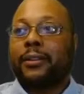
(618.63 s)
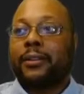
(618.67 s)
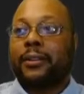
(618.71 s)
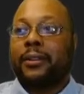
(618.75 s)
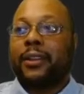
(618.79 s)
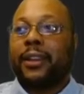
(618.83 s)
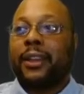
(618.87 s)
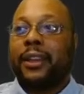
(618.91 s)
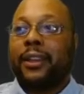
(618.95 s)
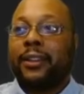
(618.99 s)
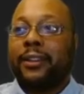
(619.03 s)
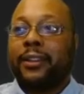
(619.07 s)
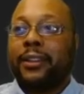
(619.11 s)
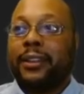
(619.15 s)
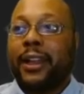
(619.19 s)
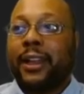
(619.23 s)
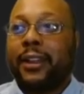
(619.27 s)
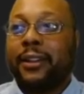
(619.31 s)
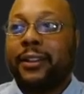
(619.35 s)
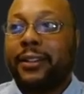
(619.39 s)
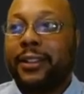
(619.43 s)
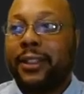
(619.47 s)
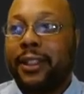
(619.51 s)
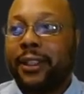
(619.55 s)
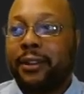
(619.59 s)
Let
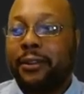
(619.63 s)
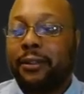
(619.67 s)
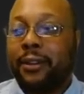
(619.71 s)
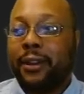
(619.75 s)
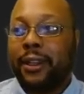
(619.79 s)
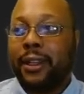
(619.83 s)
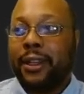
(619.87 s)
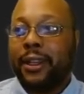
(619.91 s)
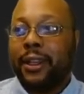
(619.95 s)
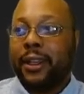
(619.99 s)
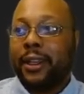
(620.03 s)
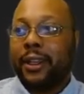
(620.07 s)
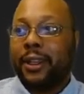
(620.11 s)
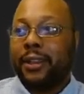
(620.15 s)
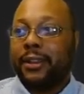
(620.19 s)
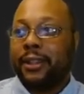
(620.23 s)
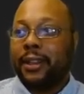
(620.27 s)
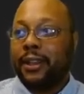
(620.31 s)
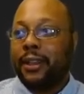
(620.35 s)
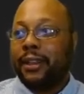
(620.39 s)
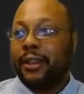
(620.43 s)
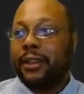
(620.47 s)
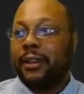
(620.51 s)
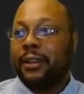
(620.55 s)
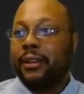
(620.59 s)
galaxy greeting, and
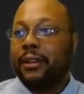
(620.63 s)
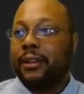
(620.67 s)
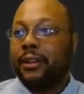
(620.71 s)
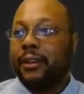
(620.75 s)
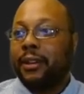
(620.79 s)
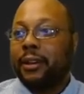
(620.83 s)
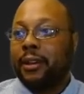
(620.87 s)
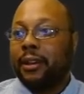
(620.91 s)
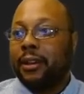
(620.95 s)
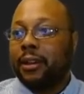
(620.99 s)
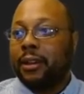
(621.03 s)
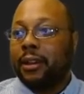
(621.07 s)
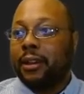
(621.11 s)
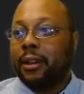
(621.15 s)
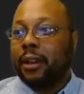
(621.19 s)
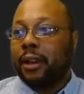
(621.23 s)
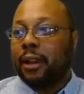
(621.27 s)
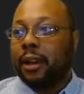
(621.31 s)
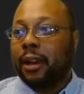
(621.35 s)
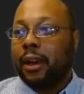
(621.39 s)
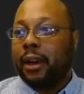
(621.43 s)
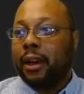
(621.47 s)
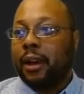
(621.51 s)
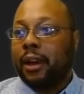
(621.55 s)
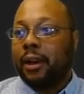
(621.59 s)
then
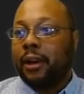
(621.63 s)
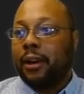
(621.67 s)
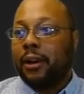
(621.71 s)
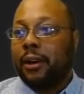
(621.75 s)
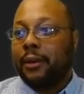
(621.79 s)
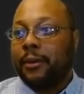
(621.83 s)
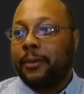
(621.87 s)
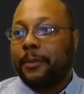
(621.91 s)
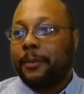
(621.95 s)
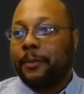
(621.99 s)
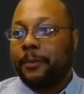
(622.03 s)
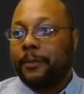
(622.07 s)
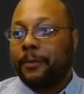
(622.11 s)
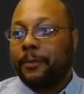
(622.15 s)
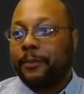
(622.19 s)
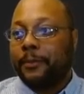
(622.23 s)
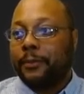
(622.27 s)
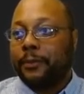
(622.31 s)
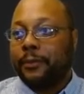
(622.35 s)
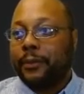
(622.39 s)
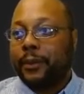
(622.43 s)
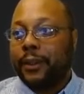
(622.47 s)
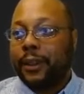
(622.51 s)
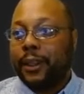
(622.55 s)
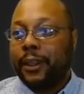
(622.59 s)
um,
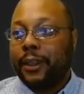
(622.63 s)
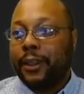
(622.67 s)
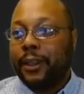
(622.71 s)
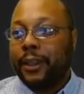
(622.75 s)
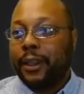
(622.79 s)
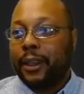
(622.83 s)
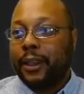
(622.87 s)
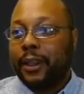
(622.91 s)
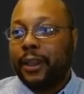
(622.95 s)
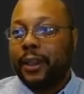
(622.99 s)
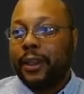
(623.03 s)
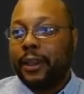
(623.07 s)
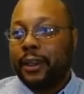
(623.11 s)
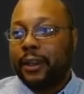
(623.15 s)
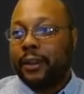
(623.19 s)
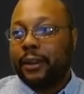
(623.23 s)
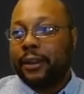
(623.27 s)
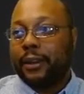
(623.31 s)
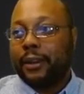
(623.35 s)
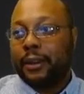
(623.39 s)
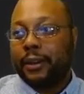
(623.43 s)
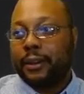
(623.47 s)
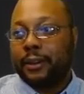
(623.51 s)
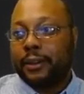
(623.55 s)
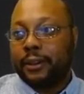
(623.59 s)
we can
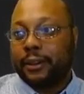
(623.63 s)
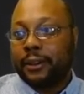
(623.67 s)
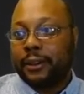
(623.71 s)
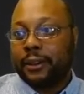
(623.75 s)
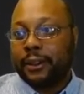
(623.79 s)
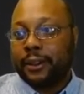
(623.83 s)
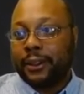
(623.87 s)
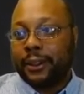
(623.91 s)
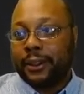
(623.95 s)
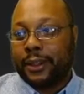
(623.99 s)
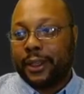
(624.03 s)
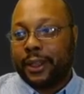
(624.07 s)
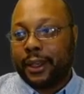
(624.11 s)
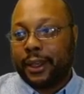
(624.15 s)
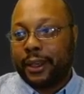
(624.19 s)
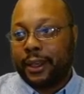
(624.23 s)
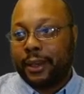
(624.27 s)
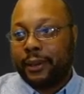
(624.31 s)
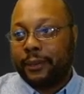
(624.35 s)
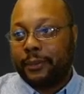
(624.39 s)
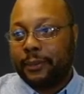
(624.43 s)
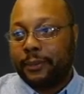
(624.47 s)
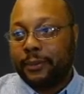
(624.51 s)
delete that.